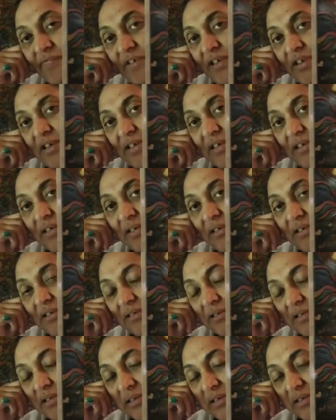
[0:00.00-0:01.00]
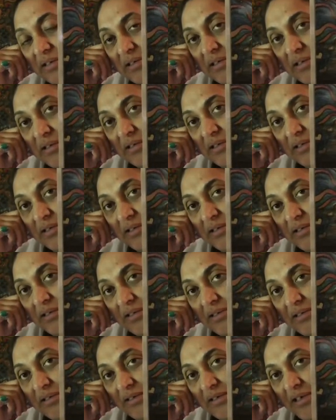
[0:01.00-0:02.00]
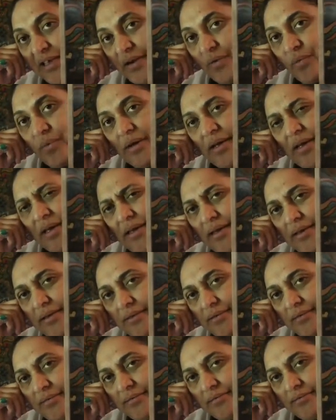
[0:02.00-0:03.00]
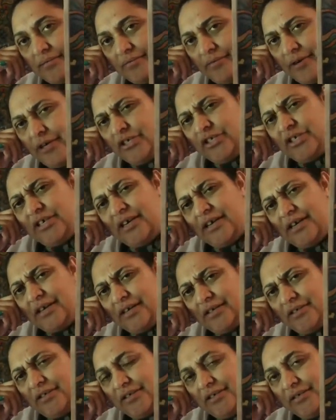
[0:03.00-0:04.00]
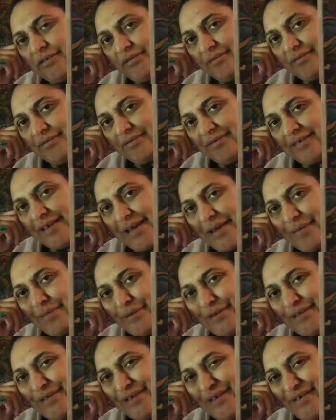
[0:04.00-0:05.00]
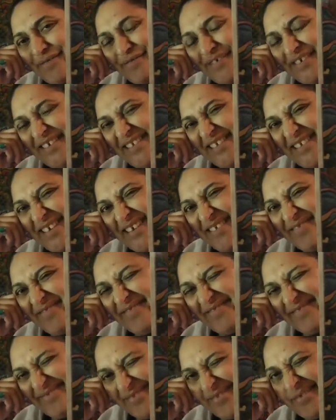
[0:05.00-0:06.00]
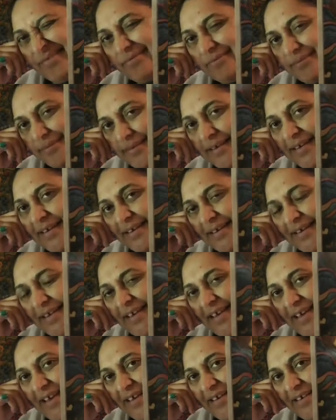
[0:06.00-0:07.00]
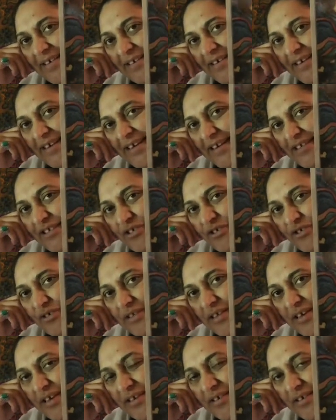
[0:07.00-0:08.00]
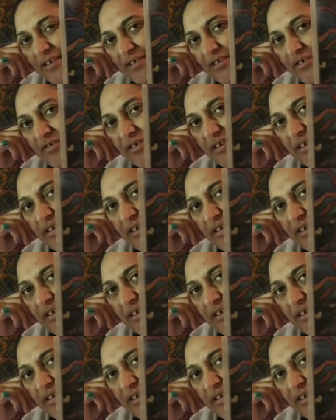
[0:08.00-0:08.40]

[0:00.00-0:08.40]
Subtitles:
for you to get away and recharge and take a bit of time for yourself? Yeah, you need to do that because you're a